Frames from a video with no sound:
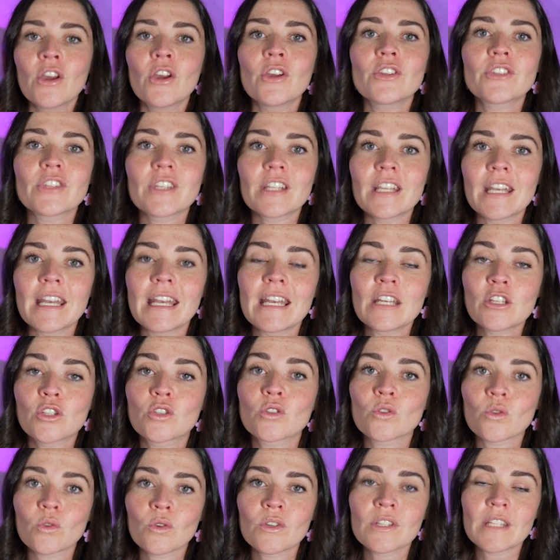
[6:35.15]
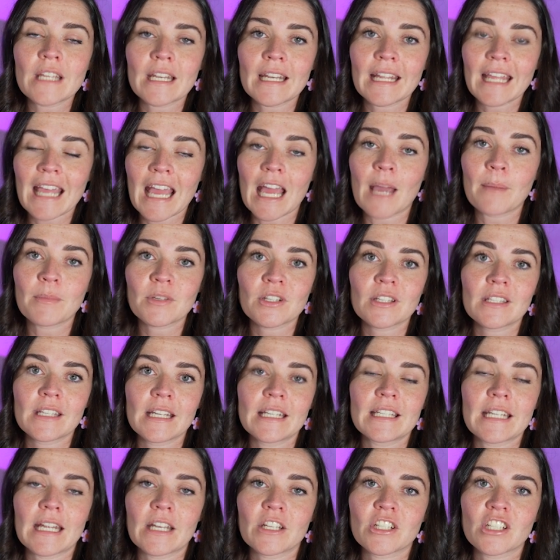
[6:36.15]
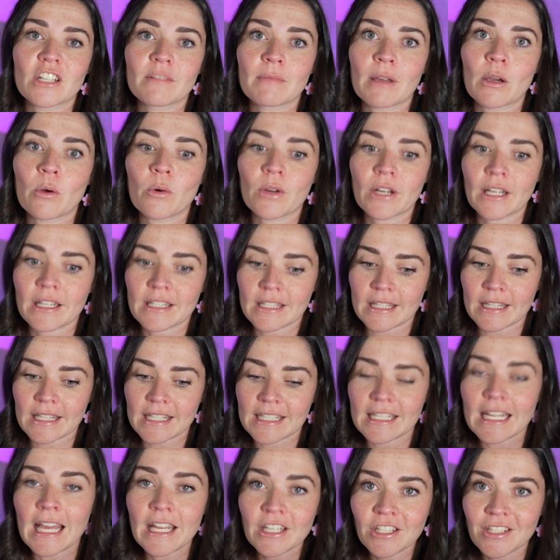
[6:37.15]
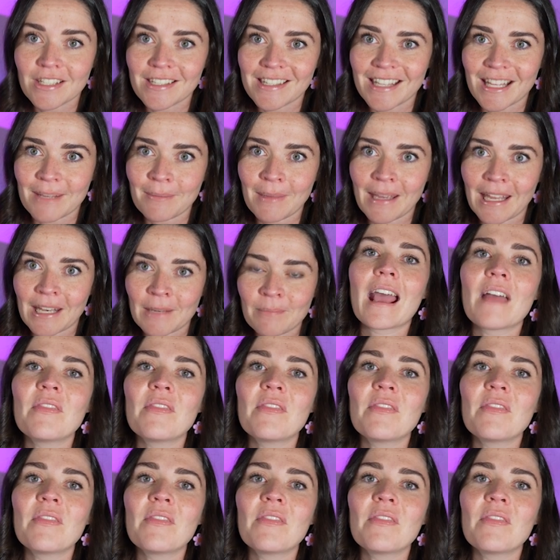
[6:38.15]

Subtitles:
so that it draws and it captures the attention of my audience and snatches them in?